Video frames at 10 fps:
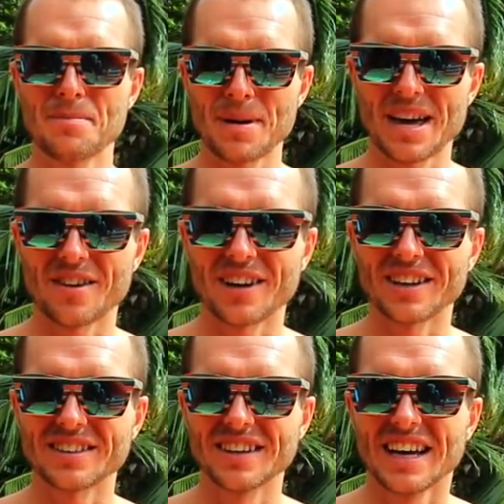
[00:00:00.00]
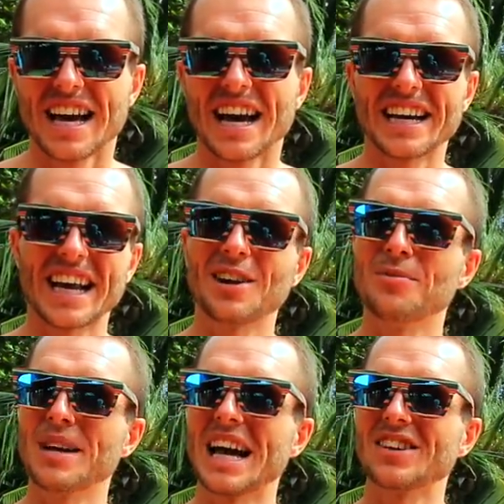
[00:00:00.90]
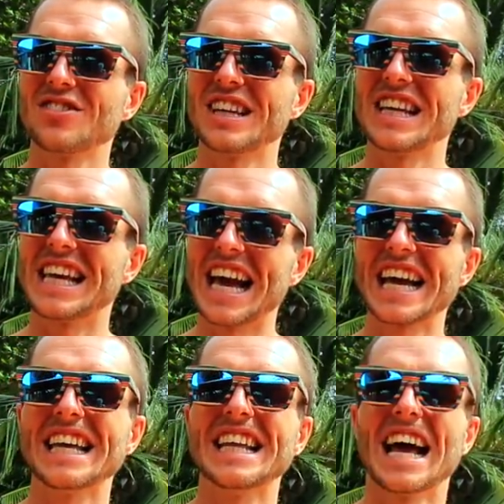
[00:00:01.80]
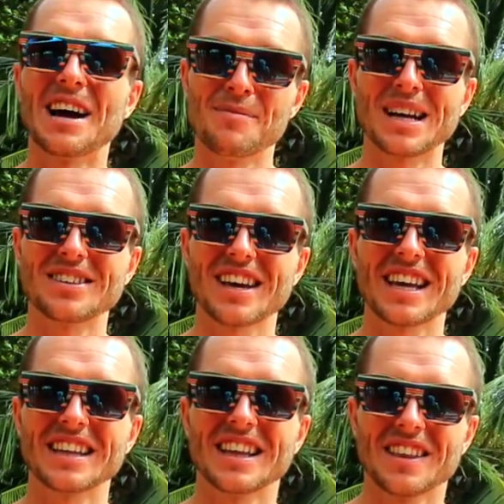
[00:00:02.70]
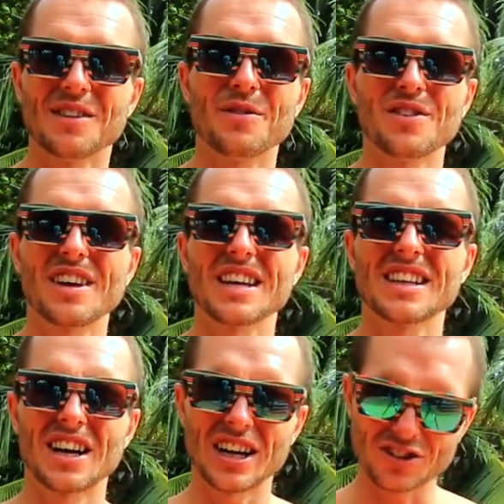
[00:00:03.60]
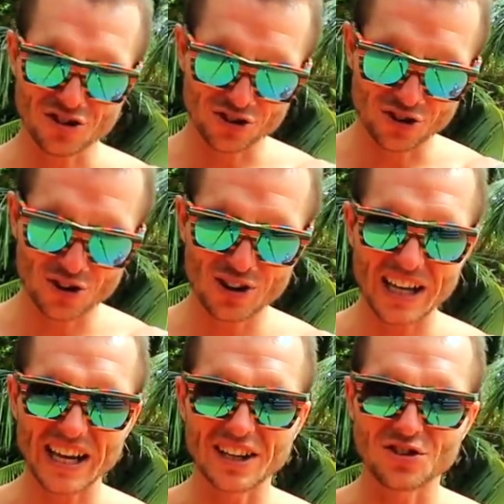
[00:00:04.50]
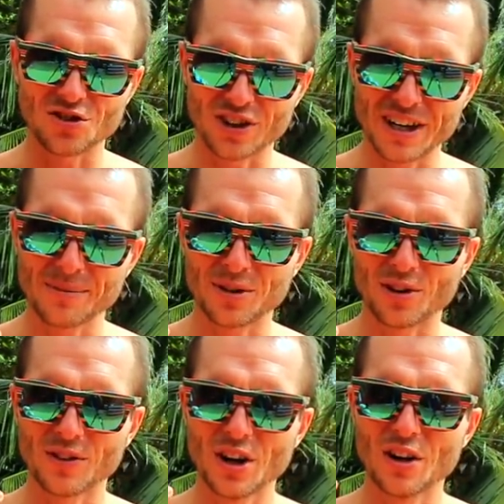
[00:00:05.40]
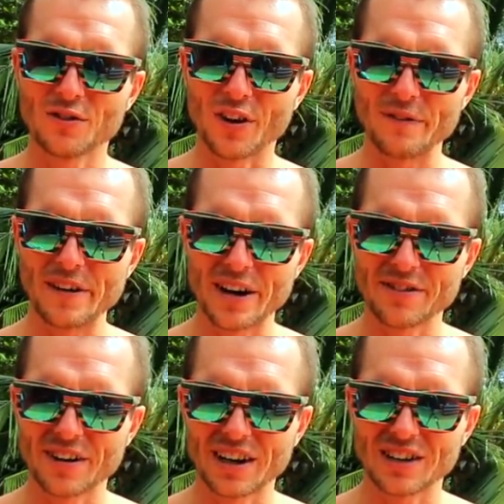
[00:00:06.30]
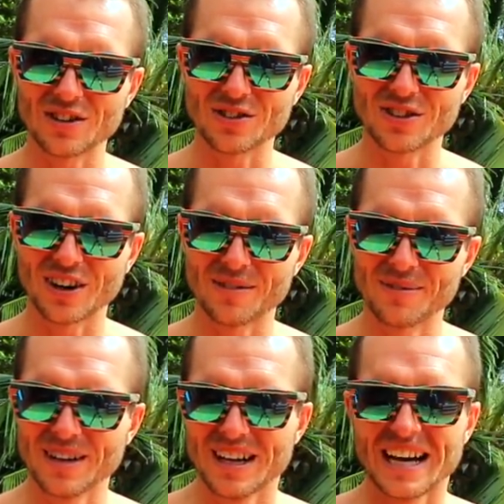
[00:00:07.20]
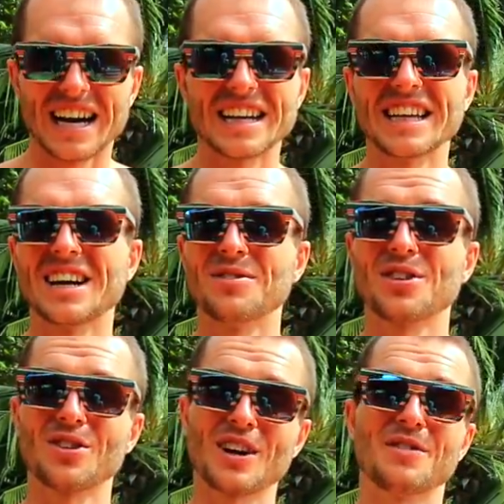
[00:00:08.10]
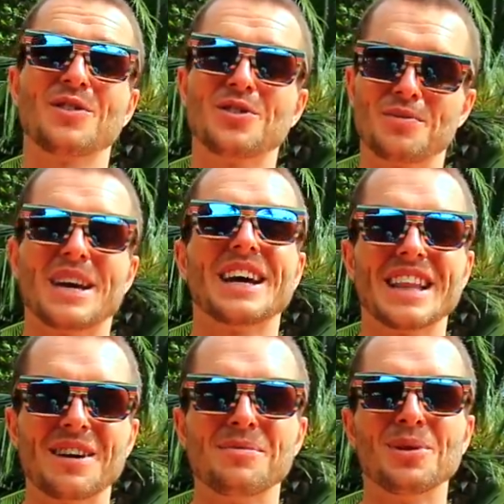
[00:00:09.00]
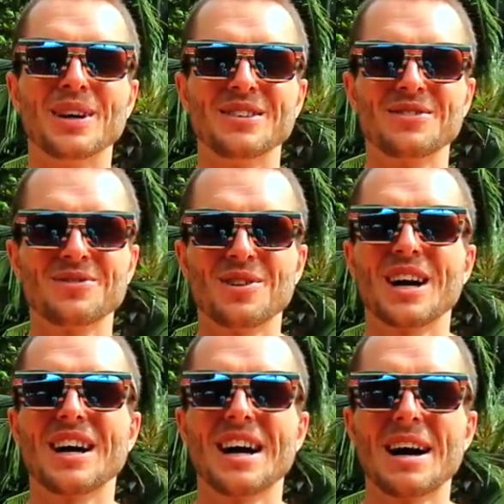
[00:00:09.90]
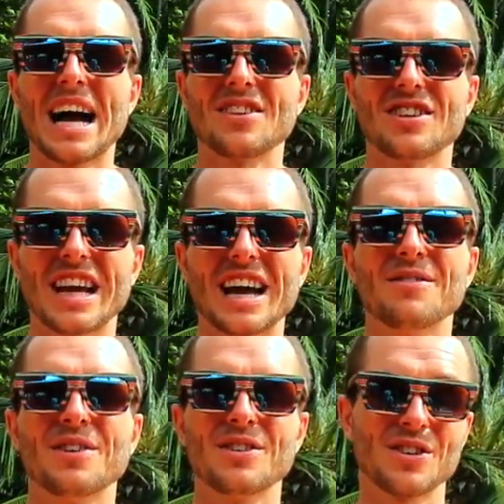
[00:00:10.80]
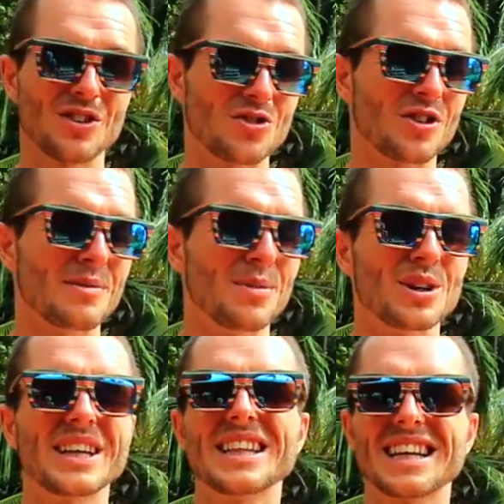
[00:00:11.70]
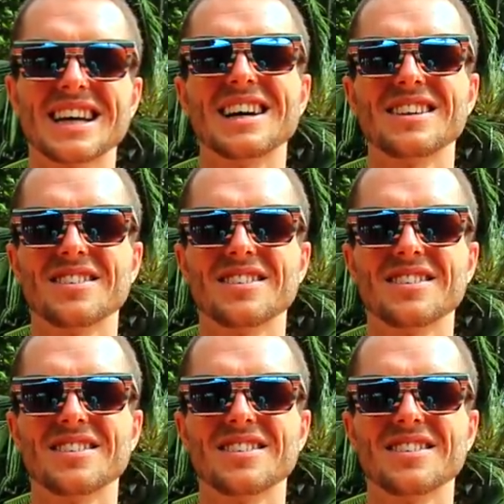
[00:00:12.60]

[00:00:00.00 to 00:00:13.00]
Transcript: period, and help me actually gain and maintain the physique that I truly had dreamed of for a very, very long time. And yeah, I'm so grateful to be at that point where I actually have the dream body that I